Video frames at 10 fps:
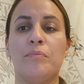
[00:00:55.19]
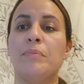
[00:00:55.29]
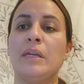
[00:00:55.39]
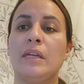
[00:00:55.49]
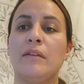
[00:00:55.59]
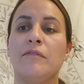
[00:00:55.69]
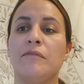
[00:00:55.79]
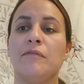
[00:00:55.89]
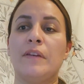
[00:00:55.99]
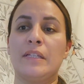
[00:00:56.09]
be
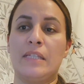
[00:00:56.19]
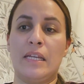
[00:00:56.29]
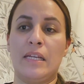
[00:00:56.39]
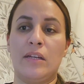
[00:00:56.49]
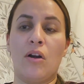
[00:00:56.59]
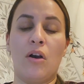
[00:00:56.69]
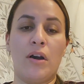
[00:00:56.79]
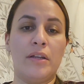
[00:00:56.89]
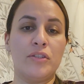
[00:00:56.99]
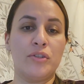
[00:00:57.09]
fixated
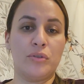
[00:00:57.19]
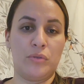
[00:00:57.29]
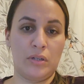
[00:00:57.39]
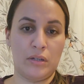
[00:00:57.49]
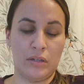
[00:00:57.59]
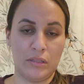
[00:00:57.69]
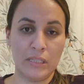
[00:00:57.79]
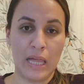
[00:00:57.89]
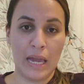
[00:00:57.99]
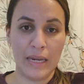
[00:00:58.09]
onto the
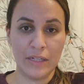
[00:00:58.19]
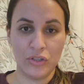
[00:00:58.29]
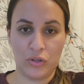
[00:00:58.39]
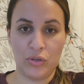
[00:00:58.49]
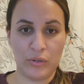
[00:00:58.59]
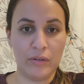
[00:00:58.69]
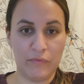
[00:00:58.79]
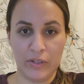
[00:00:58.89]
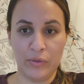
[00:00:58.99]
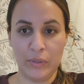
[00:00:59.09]
slide so you can
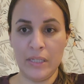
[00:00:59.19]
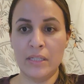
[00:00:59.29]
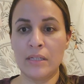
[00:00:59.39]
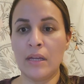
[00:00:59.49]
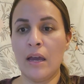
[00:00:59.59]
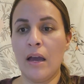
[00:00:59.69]
view it.